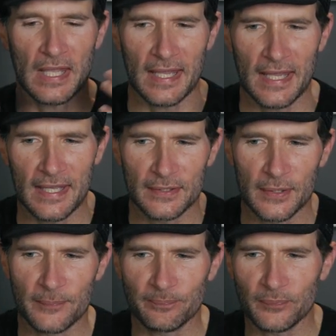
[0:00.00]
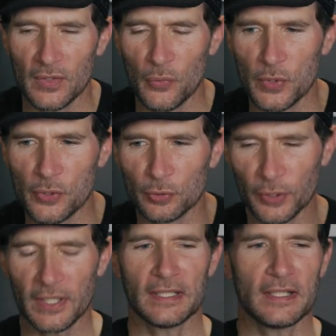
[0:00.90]
And when you're
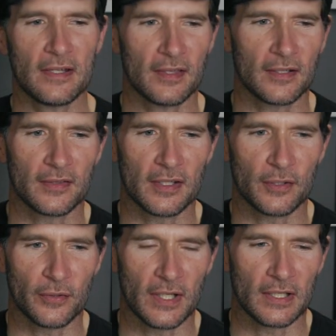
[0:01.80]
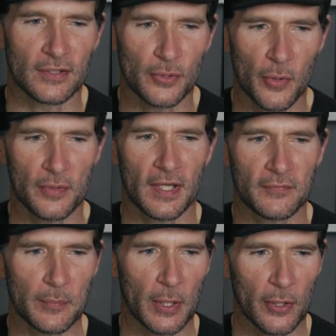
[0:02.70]
looking at anything on the internet, you always
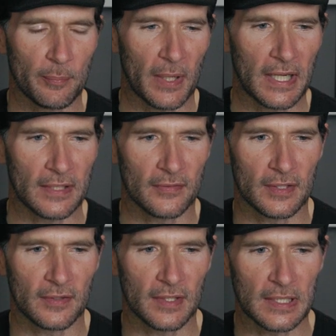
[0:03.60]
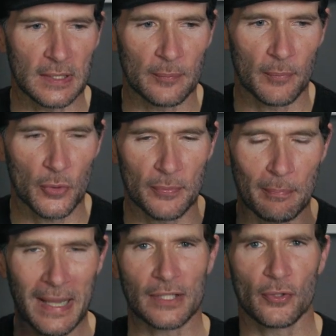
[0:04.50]
have to bear in mind that the most
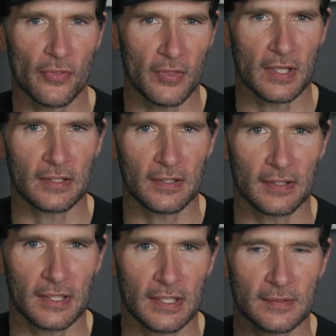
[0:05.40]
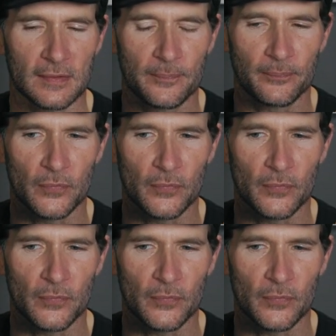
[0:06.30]
minor thing can get